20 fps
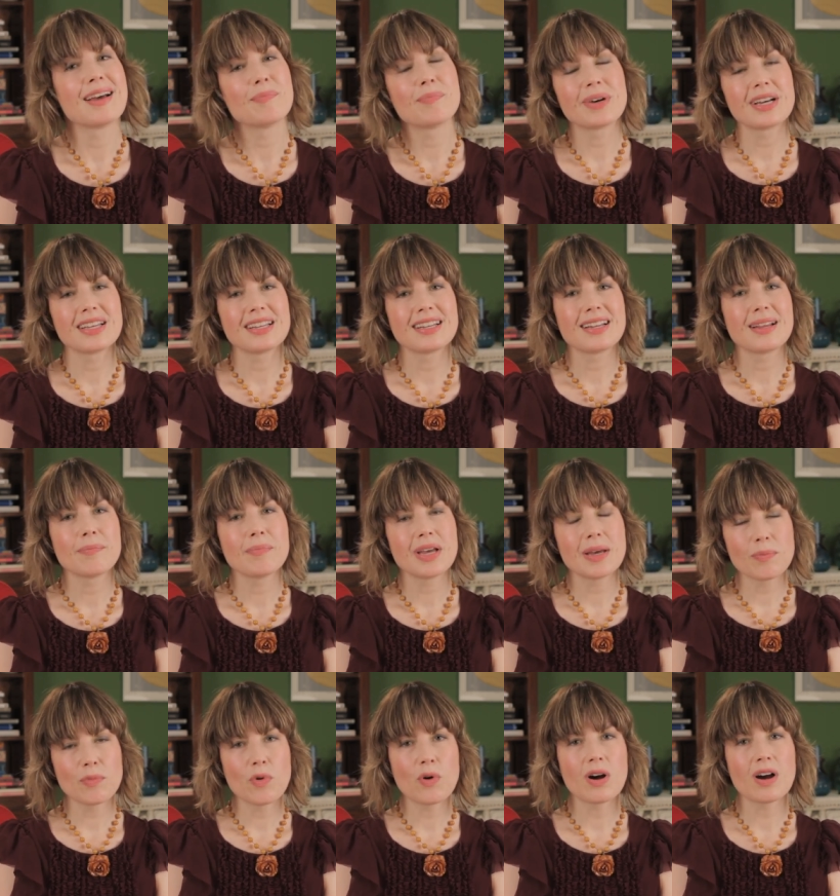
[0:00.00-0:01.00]
But
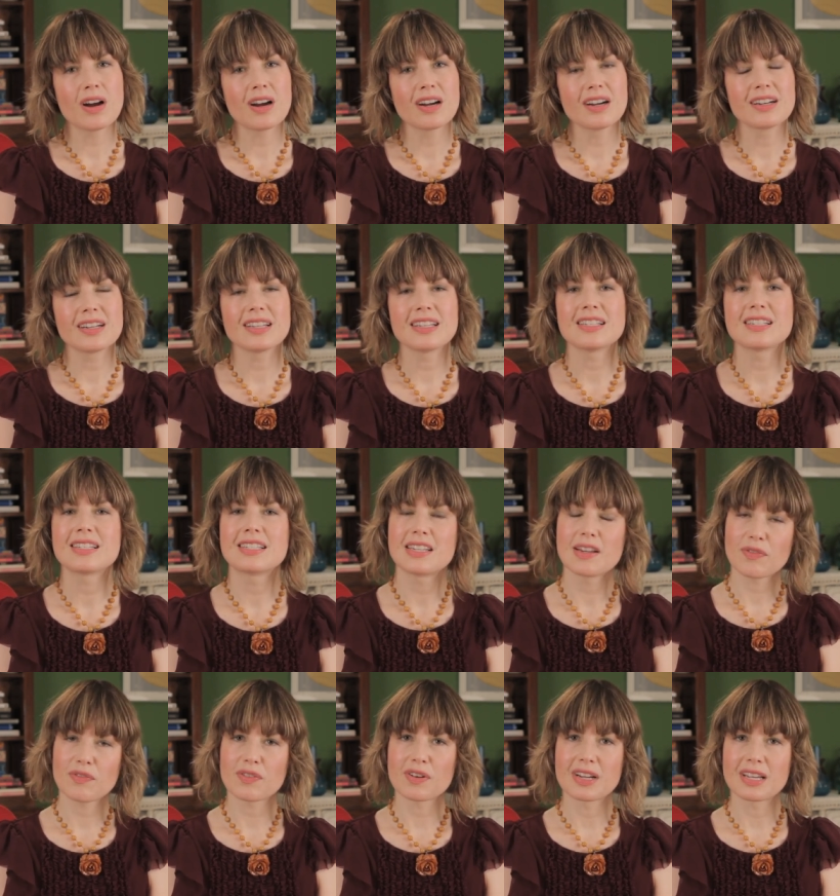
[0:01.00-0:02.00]
Memoir is
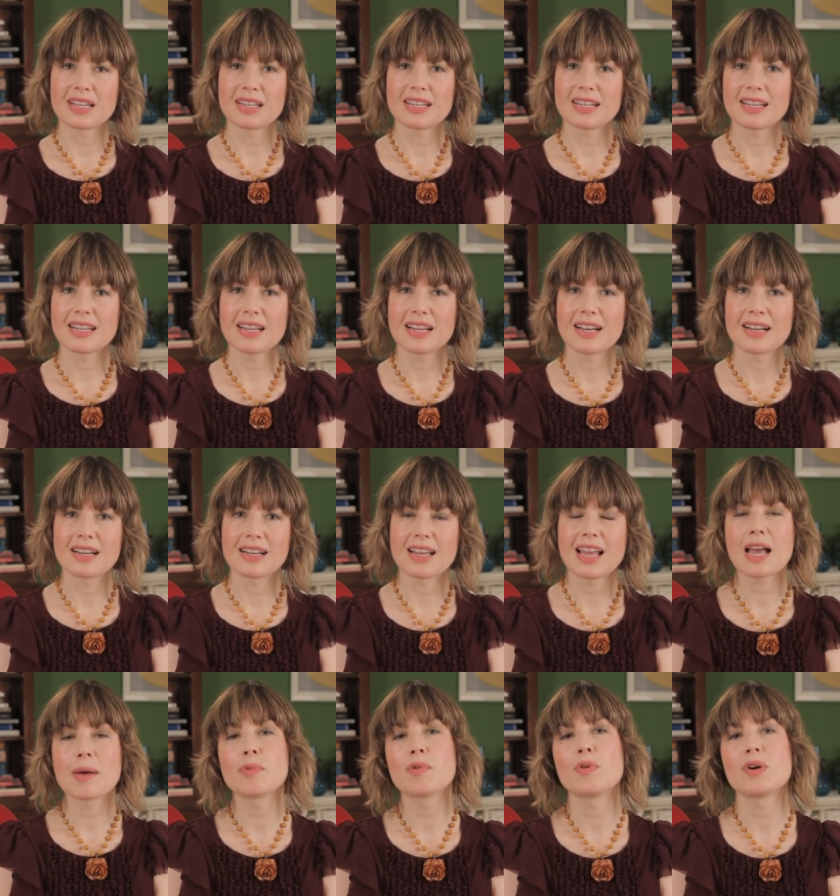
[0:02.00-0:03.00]
different.
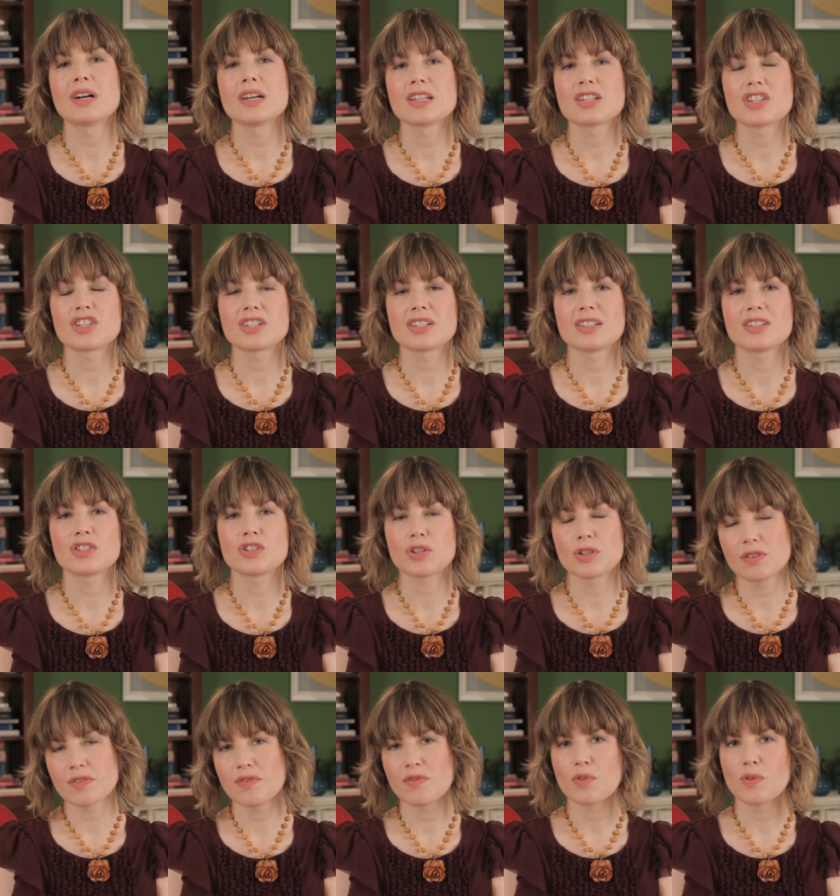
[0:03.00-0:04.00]
Amouage, true
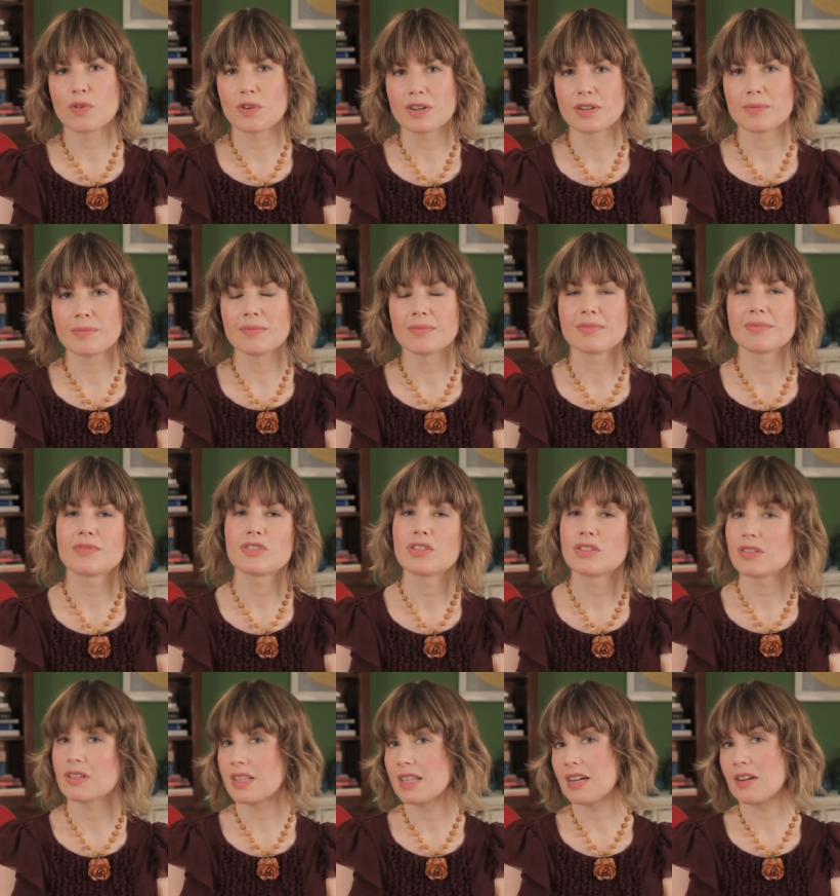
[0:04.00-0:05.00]
to
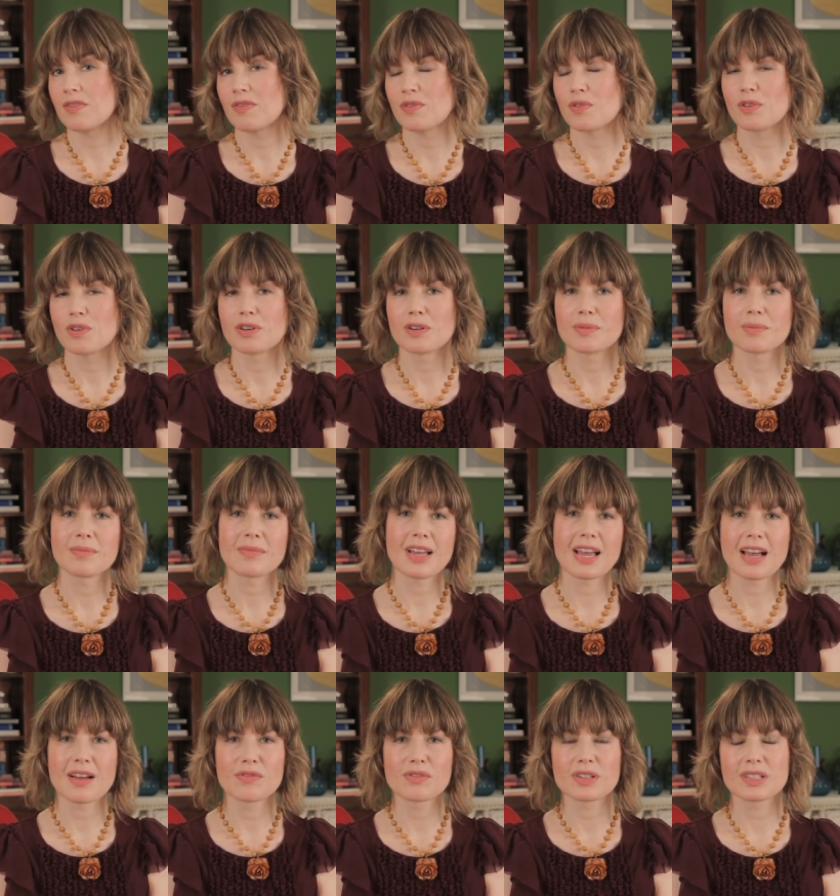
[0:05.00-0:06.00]
their form,
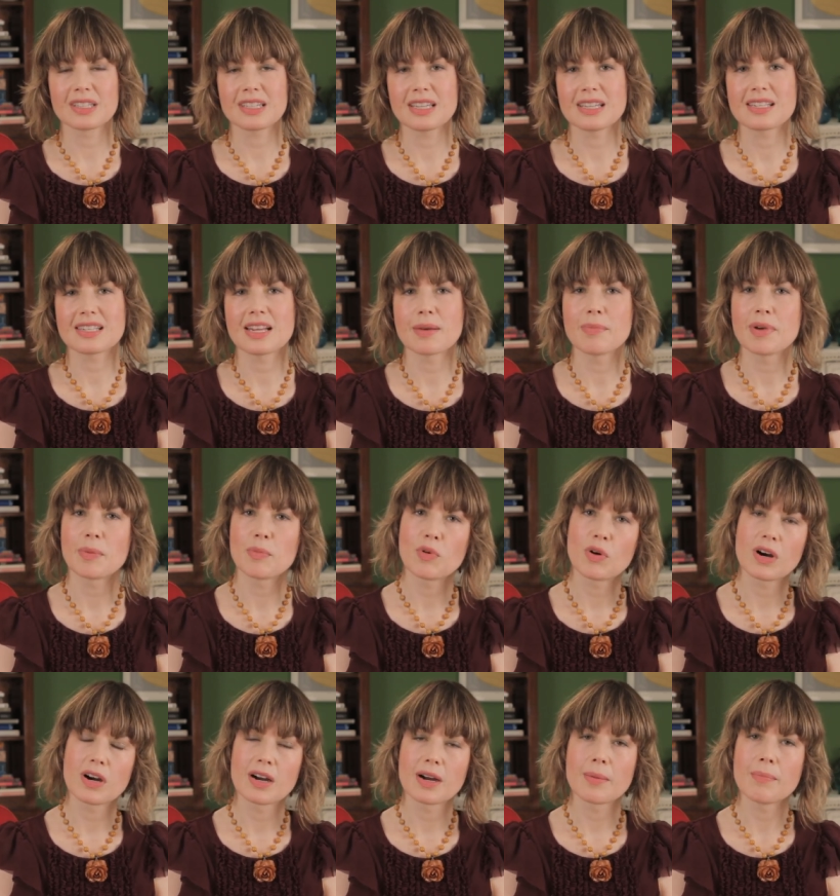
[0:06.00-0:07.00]
have released a
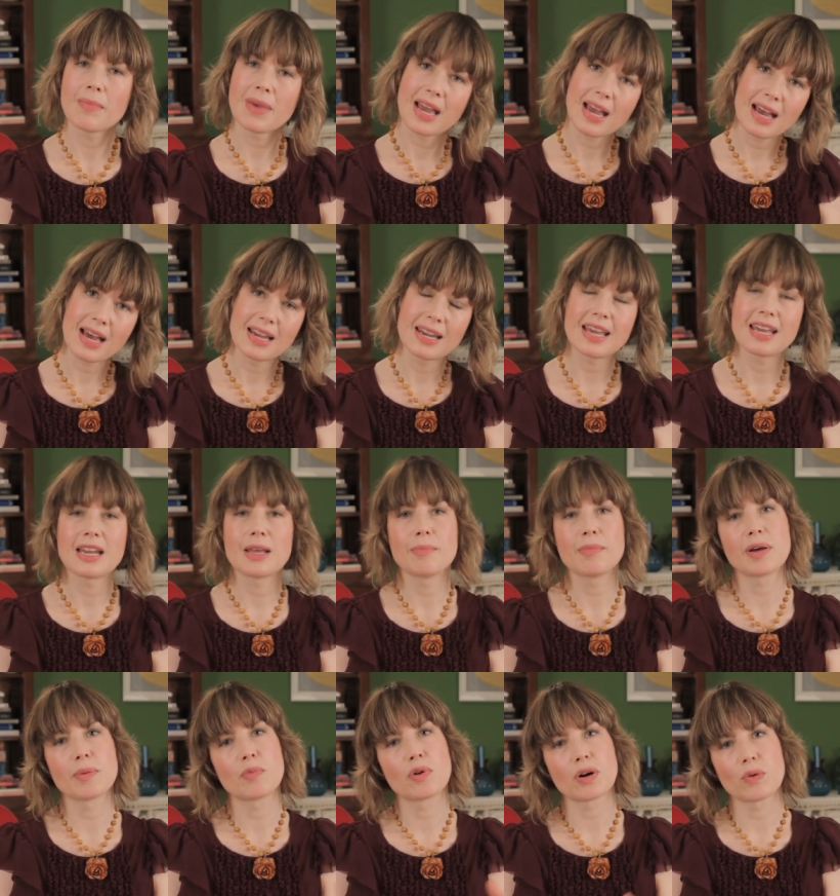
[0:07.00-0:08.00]
Memoir Man and a
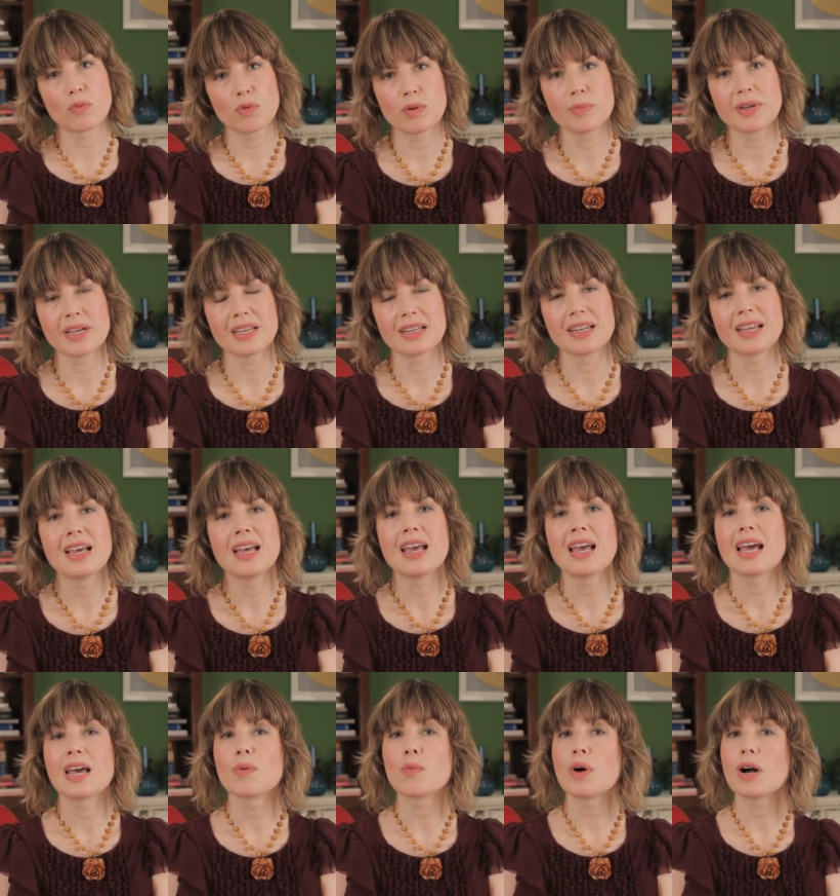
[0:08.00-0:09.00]
Memoir Woman,
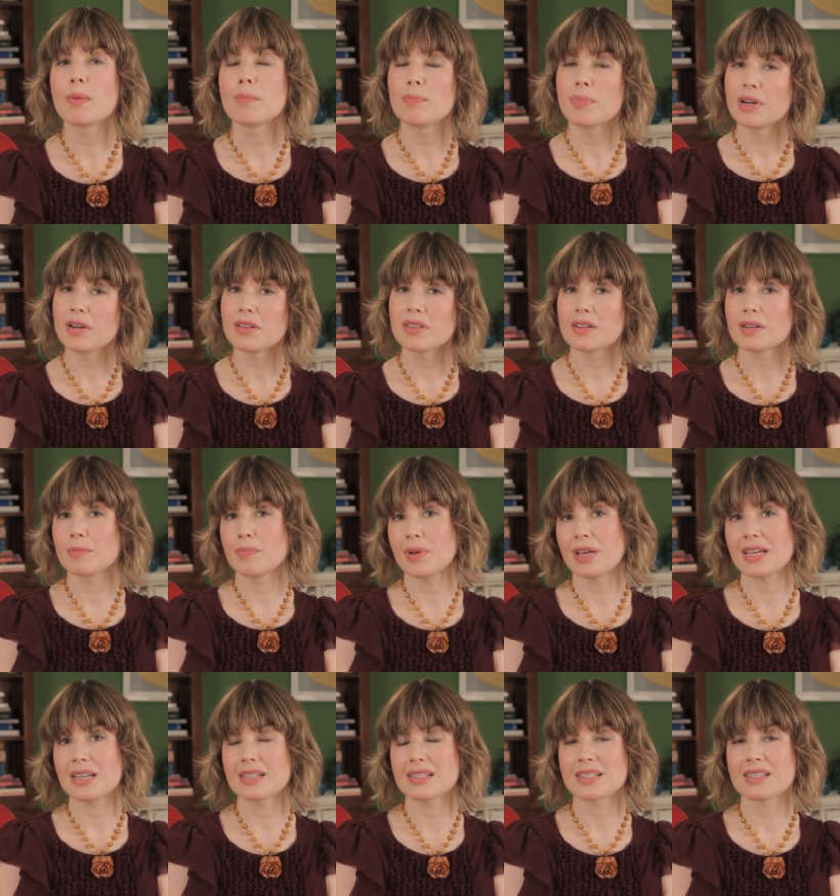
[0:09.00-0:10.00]
and while both are
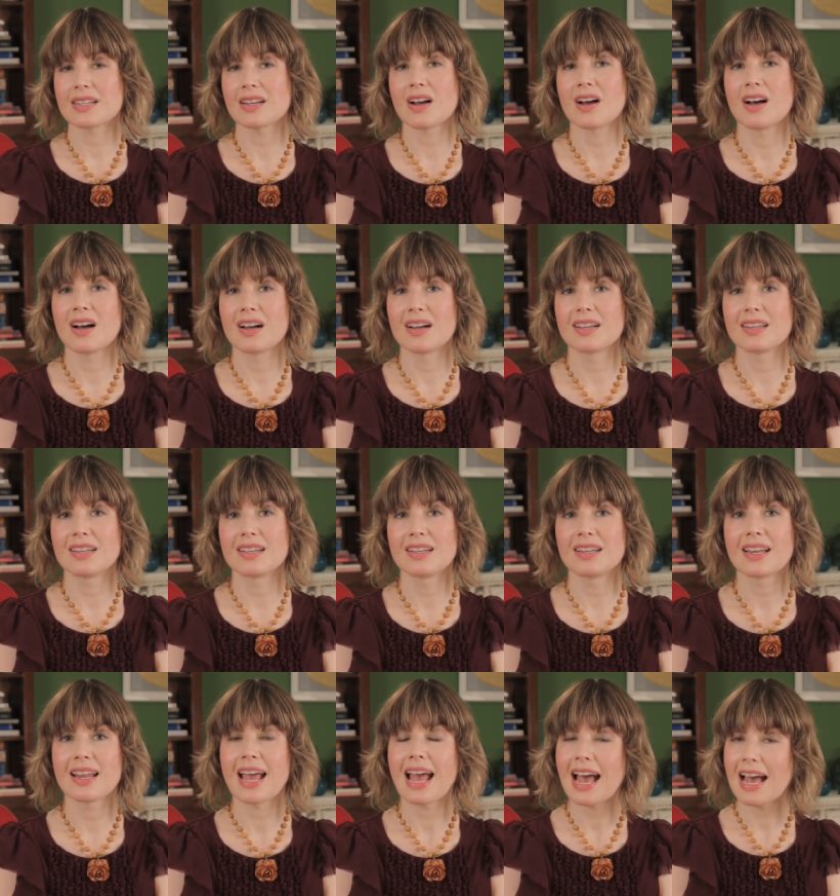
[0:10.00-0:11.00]
based on
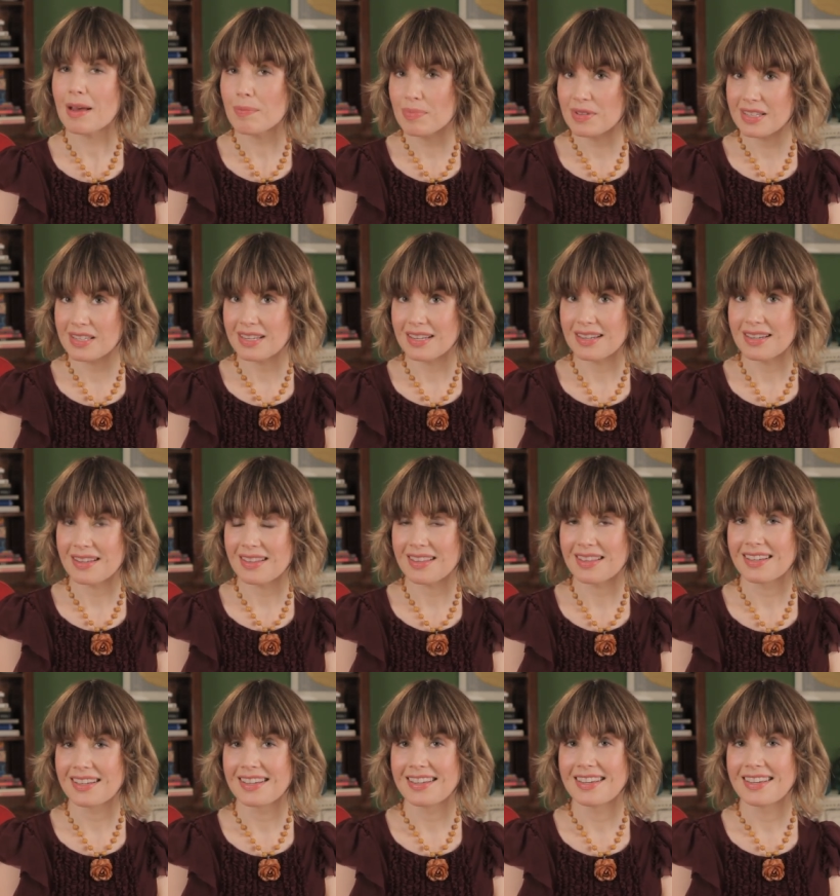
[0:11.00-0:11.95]
absinthe,